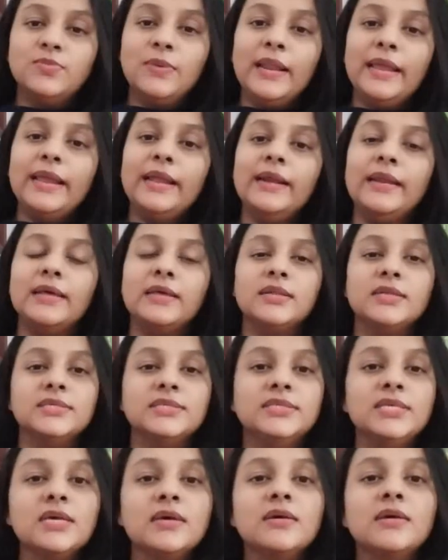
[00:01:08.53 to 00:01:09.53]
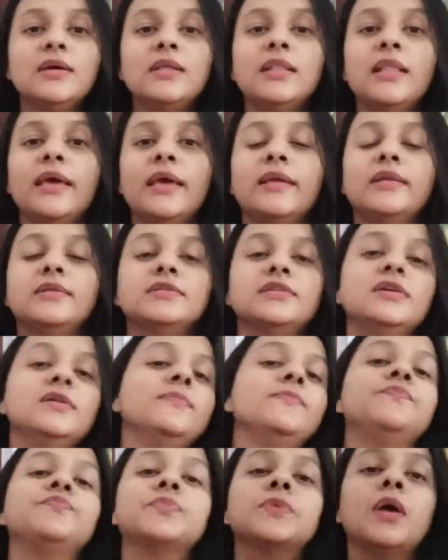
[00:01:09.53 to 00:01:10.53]
blade and a sickle and
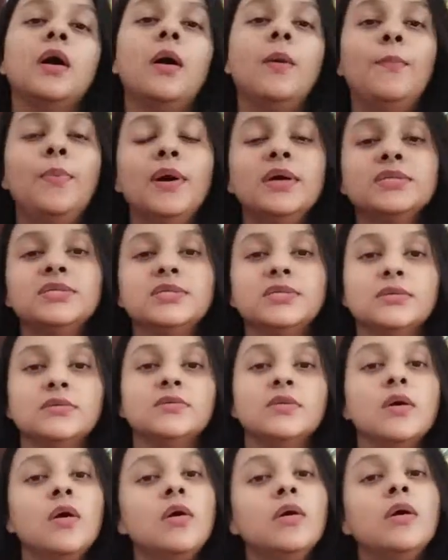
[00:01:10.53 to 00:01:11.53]
a, a person.